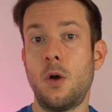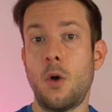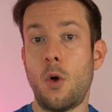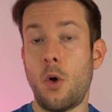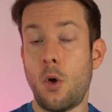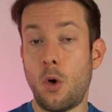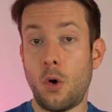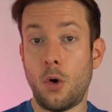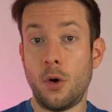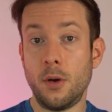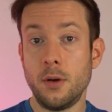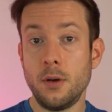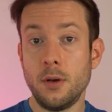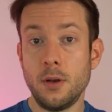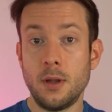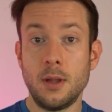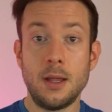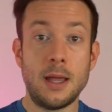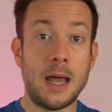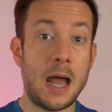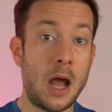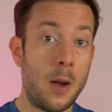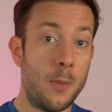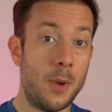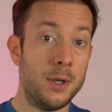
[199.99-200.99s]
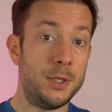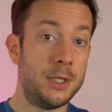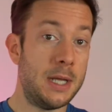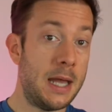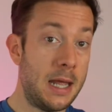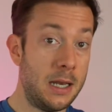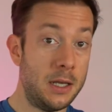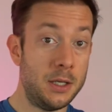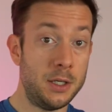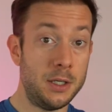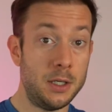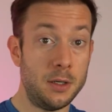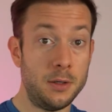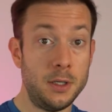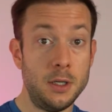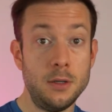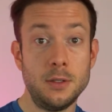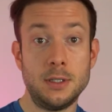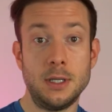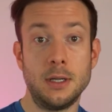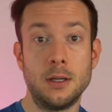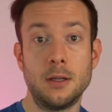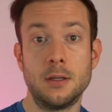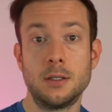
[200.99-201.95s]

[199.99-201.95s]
on how much energy you're using.